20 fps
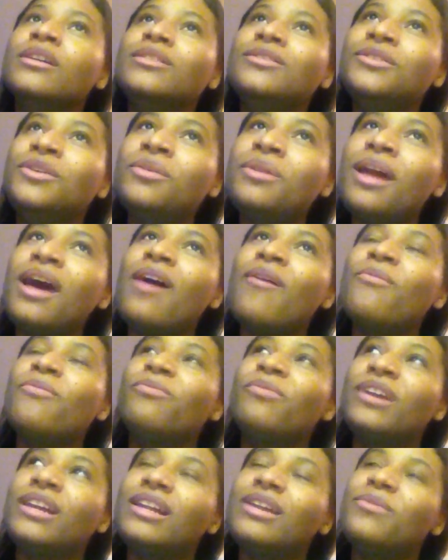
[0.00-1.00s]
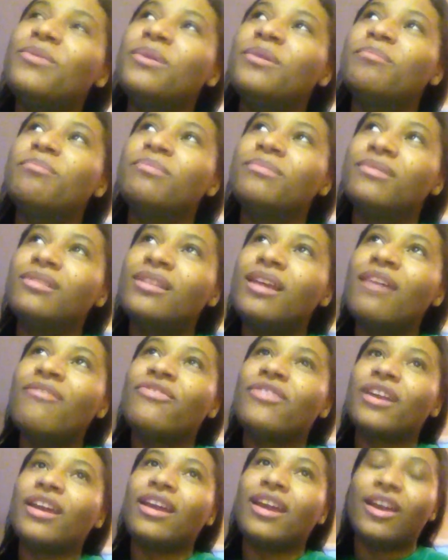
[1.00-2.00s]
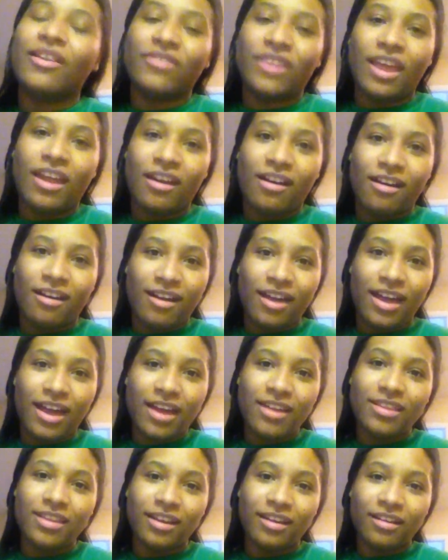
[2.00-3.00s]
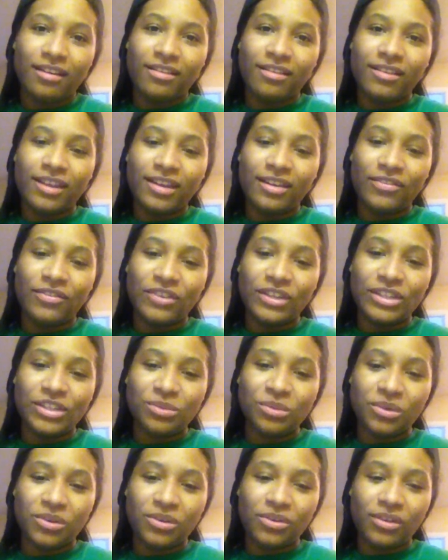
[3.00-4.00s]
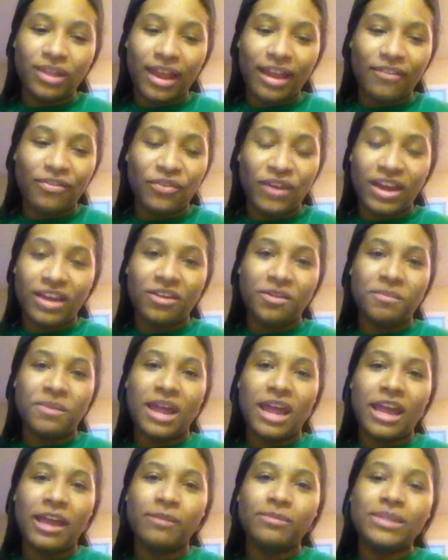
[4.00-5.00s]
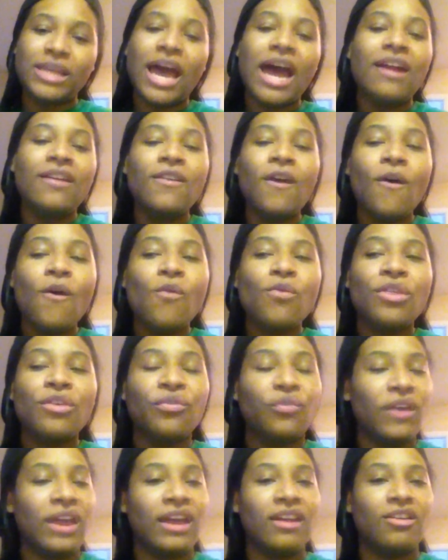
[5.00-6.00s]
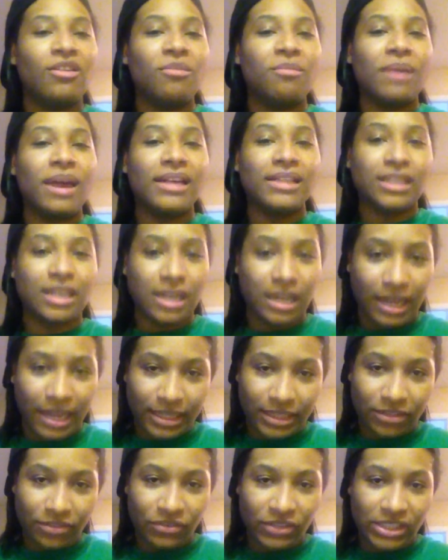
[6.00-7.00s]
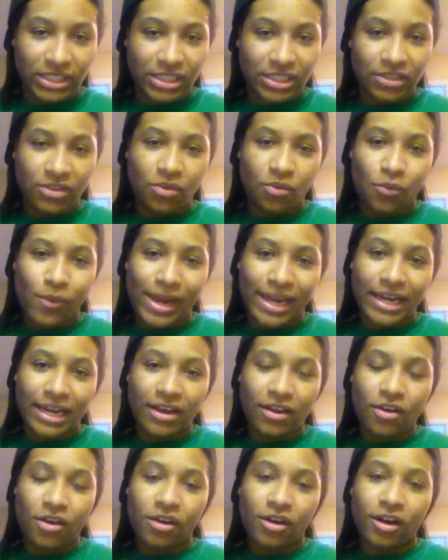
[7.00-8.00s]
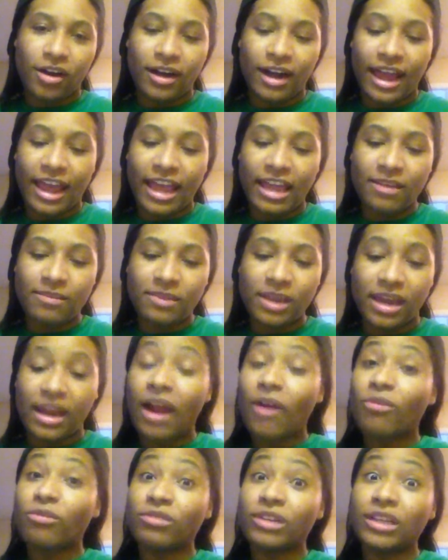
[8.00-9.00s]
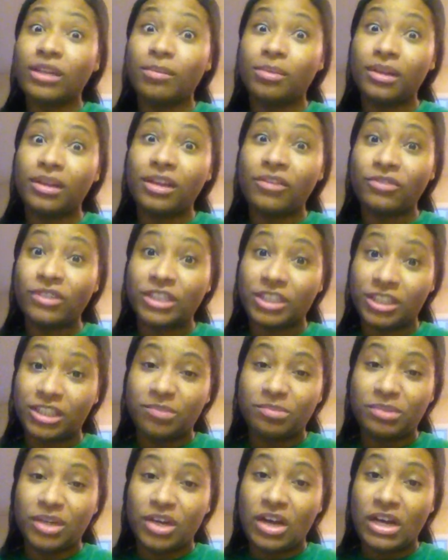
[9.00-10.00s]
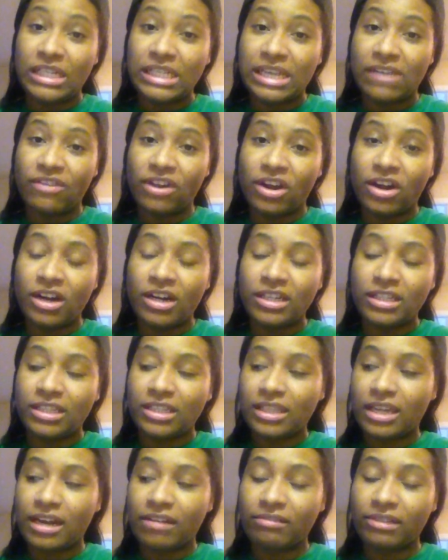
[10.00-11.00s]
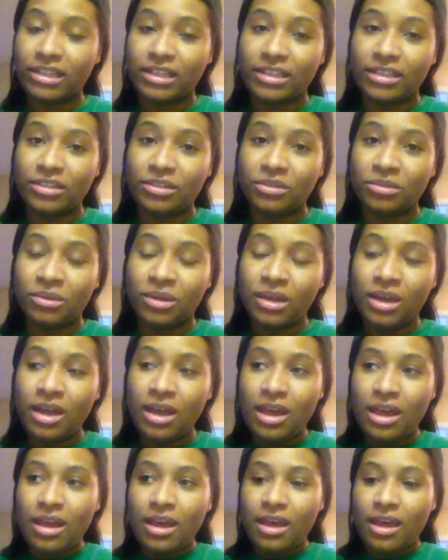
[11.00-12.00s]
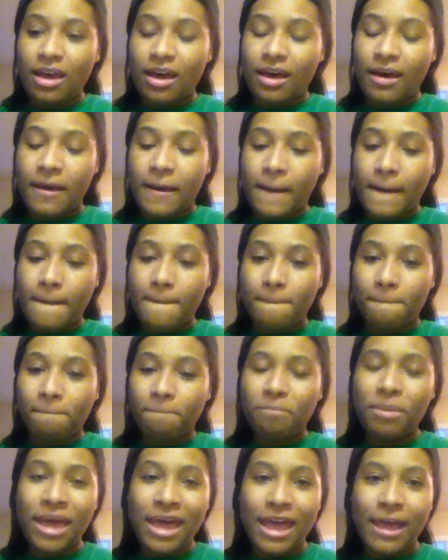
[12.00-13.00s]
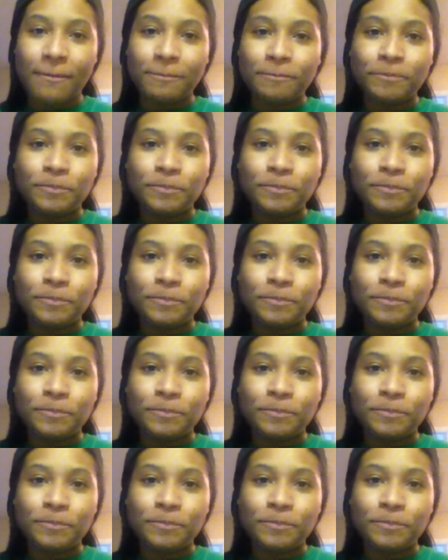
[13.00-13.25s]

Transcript: Luna really would love it if they all had their own individual, like, fandom names. I know the fandom as a collective is still waiting on our name, and I really believe we should be called Seven Hearts. I really do. But